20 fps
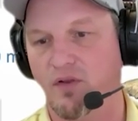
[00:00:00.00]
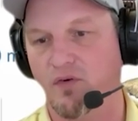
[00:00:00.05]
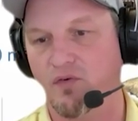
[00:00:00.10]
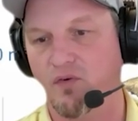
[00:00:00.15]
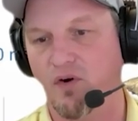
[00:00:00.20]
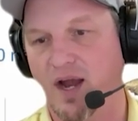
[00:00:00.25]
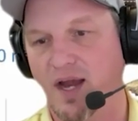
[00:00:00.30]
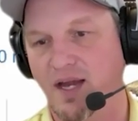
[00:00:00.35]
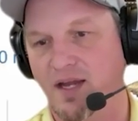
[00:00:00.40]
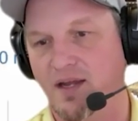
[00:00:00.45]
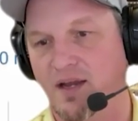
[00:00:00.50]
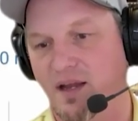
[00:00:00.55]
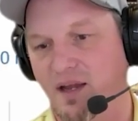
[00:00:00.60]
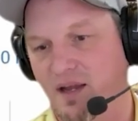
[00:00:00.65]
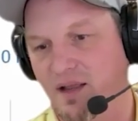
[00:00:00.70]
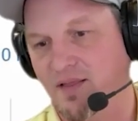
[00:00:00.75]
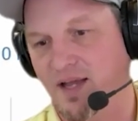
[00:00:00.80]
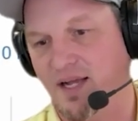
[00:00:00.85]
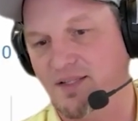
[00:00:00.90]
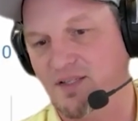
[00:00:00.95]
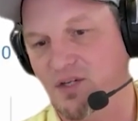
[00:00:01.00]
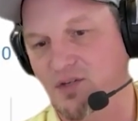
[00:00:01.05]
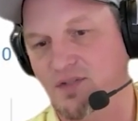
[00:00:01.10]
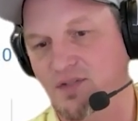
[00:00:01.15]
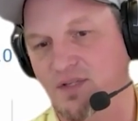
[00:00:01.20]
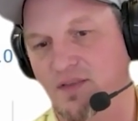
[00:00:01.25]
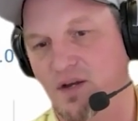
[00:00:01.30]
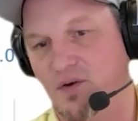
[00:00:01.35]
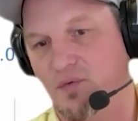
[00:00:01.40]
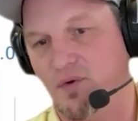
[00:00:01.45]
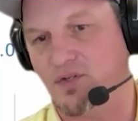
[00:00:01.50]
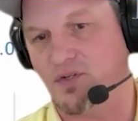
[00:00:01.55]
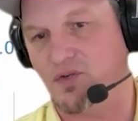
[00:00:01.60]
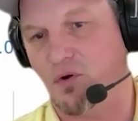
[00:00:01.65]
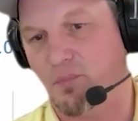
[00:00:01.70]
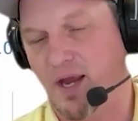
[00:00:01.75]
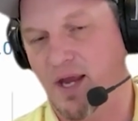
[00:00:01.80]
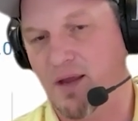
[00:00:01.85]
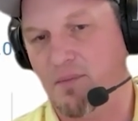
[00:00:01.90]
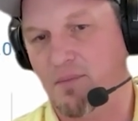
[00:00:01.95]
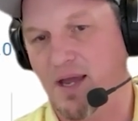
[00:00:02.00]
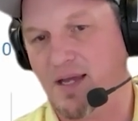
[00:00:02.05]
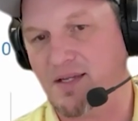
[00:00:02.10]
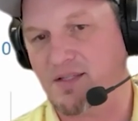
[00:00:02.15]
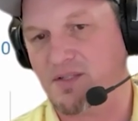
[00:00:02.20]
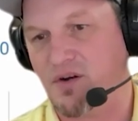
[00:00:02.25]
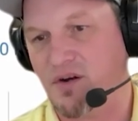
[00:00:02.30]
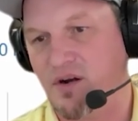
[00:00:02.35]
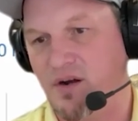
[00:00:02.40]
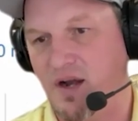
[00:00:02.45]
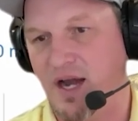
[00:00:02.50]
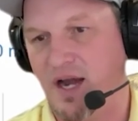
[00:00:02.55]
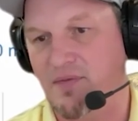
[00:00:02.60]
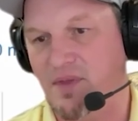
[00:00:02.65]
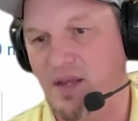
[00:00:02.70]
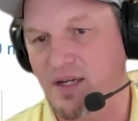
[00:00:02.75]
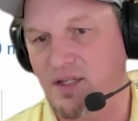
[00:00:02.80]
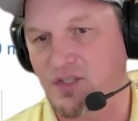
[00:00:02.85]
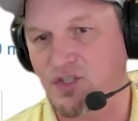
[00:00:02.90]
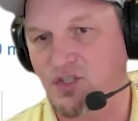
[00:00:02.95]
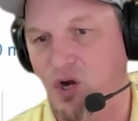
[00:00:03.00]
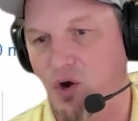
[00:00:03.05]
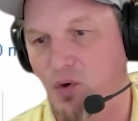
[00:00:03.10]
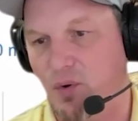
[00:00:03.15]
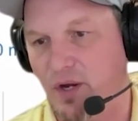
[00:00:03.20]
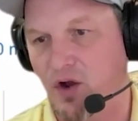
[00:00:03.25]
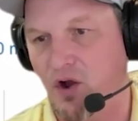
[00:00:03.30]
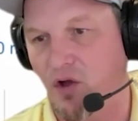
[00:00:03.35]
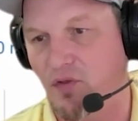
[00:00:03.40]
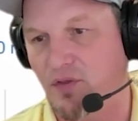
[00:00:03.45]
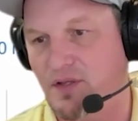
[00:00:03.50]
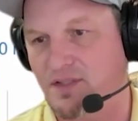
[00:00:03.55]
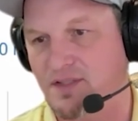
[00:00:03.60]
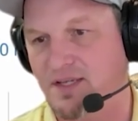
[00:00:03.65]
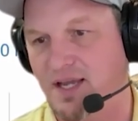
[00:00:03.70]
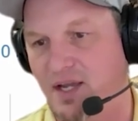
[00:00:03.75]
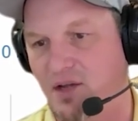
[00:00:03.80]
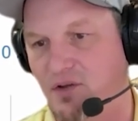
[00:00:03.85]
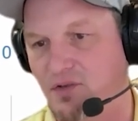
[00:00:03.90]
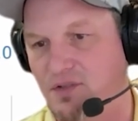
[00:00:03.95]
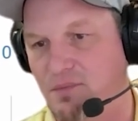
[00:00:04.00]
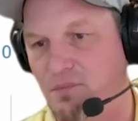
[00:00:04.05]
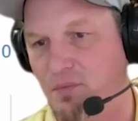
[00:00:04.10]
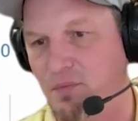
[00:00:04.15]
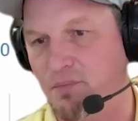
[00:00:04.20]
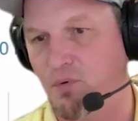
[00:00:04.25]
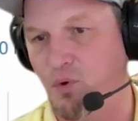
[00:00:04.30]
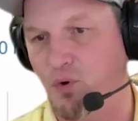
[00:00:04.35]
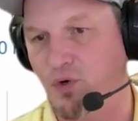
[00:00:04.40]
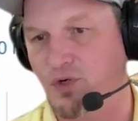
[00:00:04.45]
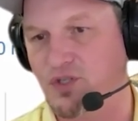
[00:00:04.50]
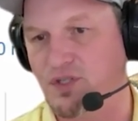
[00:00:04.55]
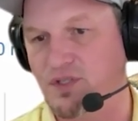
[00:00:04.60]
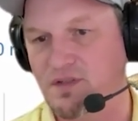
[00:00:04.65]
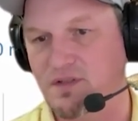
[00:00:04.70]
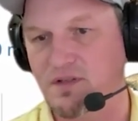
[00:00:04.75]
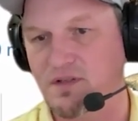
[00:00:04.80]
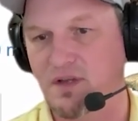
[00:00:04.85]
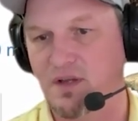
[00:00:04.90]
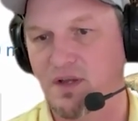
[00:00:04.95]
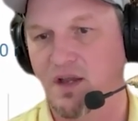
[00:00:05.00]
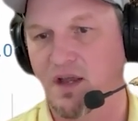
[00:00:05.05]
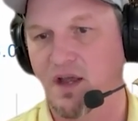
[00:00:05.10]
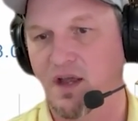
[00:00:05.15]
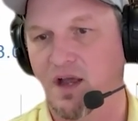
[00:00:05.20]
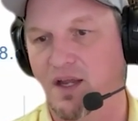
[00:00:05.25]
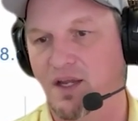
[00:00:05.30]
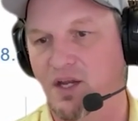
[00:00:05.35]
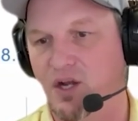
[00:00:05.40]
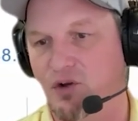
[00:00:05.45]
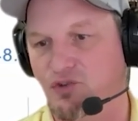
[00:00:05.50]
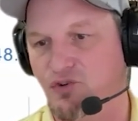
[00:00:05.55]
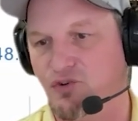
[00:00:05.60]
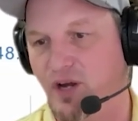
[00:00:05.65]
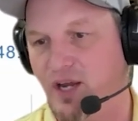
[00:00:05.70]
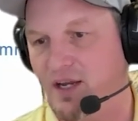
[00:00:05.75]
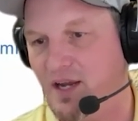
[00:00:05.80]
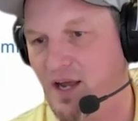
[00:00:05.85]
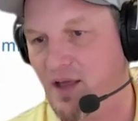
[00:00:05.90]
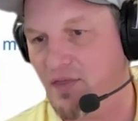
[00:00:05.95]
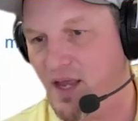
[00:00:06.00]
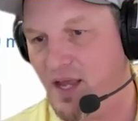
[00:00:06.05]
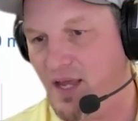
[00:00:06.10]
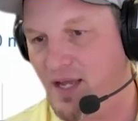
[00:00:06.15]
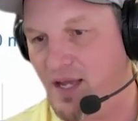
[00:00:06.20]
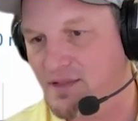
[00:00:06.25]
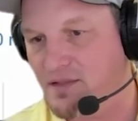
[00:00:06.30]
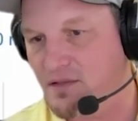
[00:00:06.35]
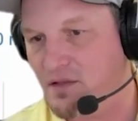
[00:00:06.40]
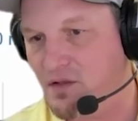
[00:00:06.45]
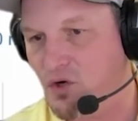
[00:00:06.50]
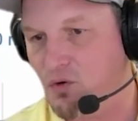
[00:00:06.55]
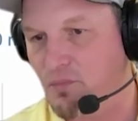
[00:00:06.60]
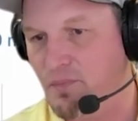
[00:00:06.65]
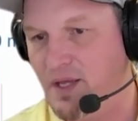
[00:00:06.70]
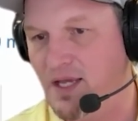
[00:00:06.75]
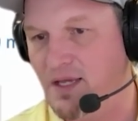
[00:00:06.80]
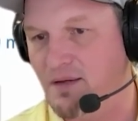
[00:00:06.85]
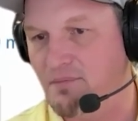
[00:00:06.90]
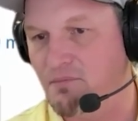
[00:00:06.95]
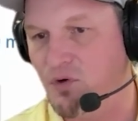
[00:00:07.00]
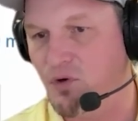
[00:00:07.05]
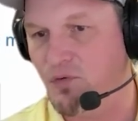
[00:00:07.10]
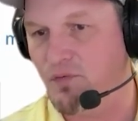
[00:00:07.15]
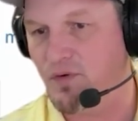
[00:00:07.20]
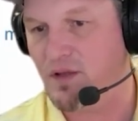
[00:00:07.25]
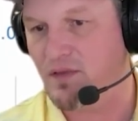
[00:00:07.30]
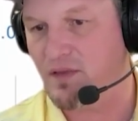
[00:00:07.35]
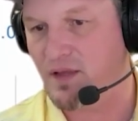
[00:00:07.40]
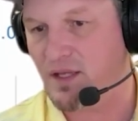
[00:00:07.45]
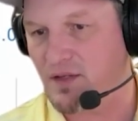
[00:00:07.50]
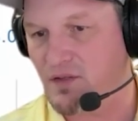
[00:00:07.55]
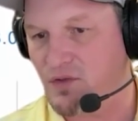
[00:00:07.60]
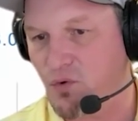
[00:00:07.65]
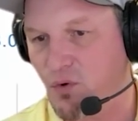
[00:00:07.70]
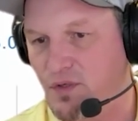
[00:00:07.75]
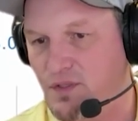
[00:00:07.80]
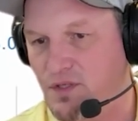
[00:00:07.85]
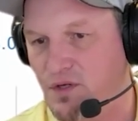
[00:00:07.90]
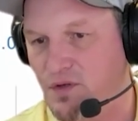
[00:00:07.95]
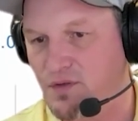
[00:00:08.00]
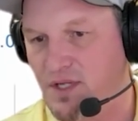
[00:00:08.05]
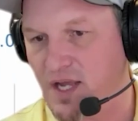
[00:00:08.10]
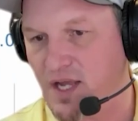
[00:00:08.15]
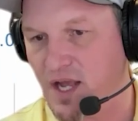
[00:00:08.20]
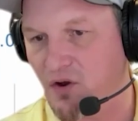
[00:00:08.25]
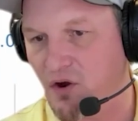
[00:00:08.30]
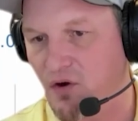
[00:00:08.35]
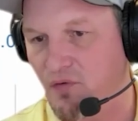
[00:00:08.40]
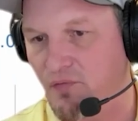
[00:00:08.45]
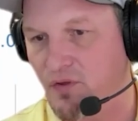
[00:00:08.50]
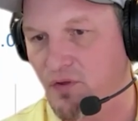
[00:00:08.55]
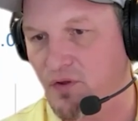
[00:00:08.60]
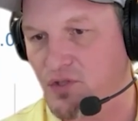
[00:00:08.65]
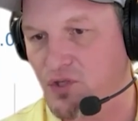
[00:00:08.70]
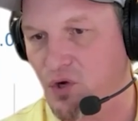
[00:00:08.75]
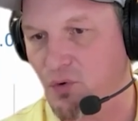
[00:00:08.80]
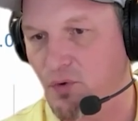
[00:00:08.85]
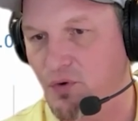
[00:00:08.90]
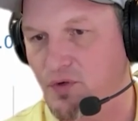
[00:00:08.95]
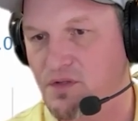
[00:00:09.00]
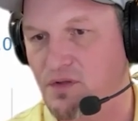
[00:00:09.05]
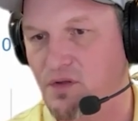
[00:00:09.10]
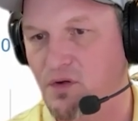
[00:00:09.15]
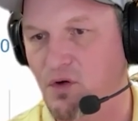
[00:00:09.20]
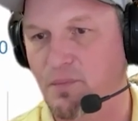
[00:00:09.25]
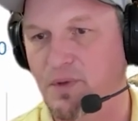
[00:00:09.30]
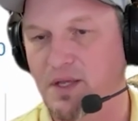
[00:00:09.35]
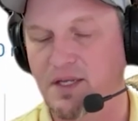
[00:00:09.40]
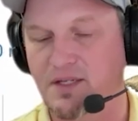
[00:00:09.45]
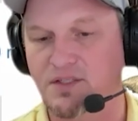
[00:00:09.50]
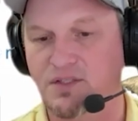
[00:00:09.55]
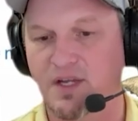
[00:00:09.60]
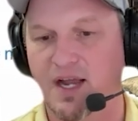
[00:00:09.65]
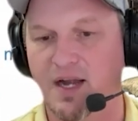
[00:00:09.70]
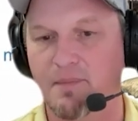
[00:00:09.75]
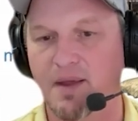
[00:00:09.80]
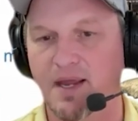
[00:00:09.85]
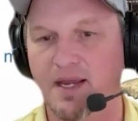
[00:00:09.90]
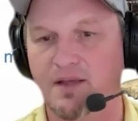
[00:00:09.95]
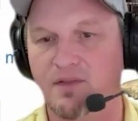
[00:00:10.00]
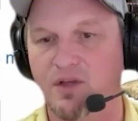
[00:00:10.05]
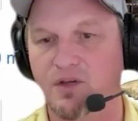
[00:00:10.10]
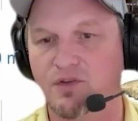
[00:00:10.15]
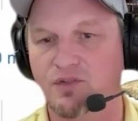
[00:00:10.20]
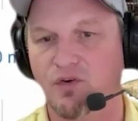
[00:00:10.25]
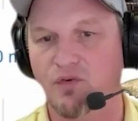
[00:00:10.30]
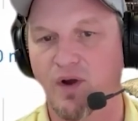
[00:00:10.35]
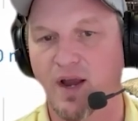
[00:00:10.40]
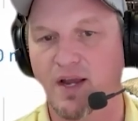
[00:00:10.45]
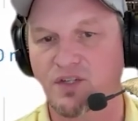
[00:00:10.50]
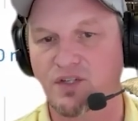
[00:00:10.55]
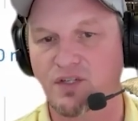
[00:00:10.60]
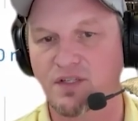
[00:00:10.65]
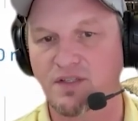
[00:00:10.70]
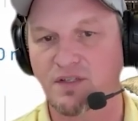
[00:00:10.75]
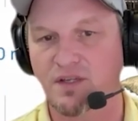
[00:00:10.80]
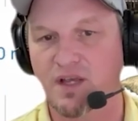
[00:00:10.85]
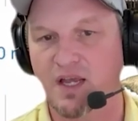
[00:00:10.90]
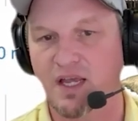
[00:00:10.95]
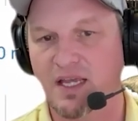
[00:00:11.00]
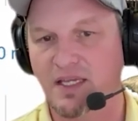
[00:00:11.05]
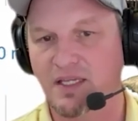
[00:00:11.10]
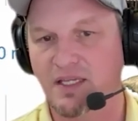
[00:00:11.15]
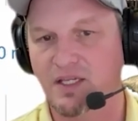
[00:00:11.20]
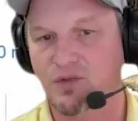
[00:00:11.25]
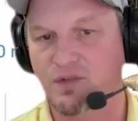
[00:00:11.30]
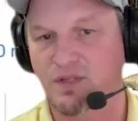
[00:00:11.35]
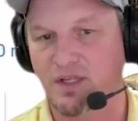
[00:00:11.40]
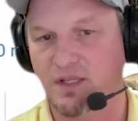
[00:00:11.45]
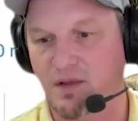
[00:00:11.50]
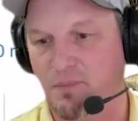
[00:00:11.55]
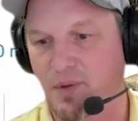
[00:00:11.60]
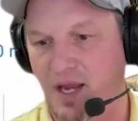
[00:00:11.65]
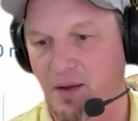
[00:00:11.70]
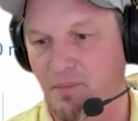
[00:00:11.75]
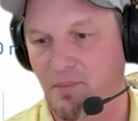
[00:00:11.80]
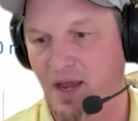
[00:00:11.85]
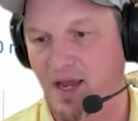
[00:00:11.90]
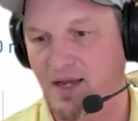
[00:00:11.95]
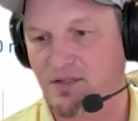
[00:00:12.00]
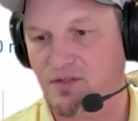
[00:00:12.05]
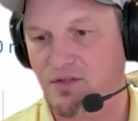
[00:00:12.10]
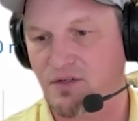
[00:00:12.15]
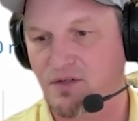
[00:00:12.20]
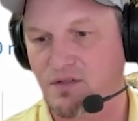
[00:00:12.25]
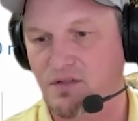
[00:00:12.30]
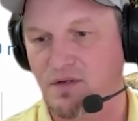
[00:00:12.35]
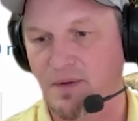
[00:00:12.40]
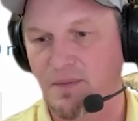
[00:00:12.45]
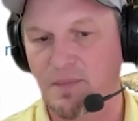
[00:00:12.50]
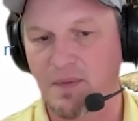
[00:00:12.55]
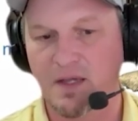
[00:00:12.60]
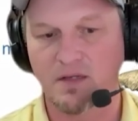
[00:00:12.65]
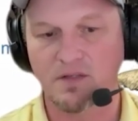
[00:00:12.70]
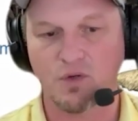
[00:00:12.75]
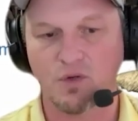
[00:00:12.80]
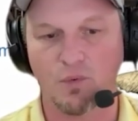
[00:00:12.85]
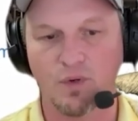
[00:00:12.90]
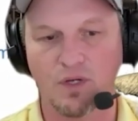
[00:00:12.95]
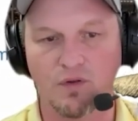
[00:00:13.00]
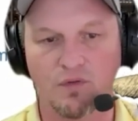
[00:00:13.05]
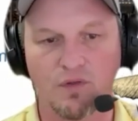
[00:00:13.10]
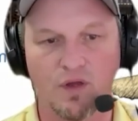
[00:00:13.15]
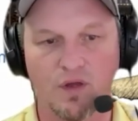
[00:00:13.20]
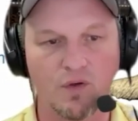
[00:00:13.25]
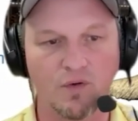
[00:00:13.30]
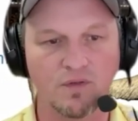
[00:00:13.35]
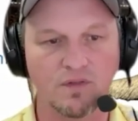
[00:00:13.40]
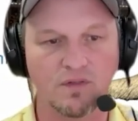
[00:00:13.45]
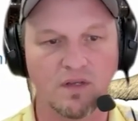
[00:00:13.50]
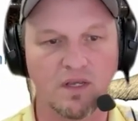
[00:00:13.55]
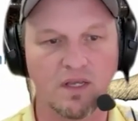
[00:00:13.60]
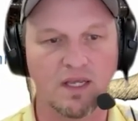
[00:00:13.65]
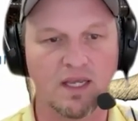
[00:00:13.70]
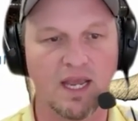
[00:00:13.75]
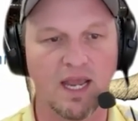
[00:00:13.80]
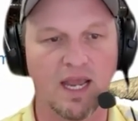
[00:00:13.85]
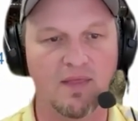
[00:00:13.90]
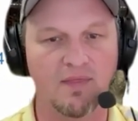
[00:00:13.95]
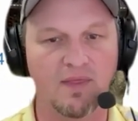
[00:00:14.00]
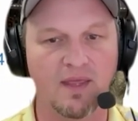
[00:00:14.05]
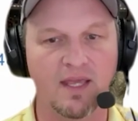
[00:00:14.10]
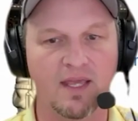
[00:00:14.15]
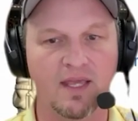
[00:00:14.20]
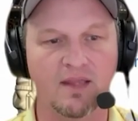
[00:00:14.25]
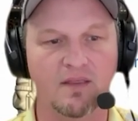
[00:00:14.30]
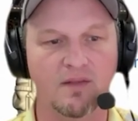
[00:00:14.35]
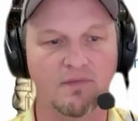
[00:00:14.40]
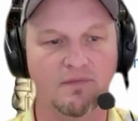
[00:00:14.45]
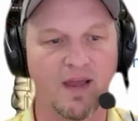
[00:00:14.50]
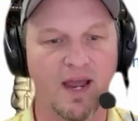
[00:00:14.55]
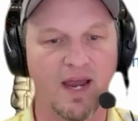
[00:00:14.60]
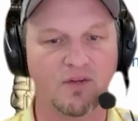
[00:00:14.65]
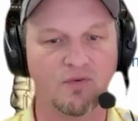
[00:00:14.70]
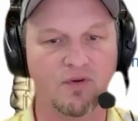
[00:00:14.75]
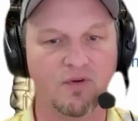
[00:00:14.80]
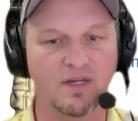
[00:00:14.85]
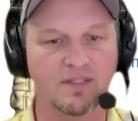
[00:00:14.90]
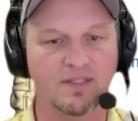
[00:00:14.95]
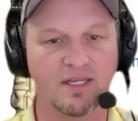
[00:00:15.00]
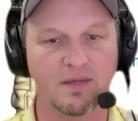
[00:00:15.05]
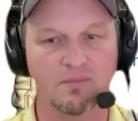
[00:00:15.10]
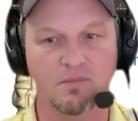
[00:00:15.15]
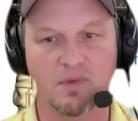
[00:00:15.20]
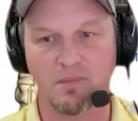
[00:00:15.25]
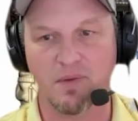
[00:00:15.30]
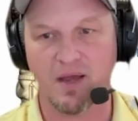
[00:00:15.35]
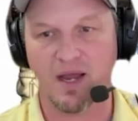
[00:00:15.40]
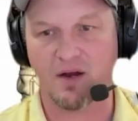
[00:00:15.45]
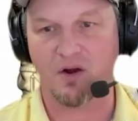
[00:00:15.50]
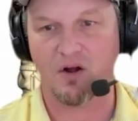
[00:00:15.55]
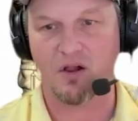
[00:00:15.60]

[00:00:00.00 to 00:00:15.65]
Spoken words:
right. That's using the original Paint Master, and then it's showing all the scales and proportions, shrinking down the heads a little bit, moving the torsos out over the shoulders a little bit, kind of making those corrections using the Paint Masters. So we do those. And then the factory sent me back all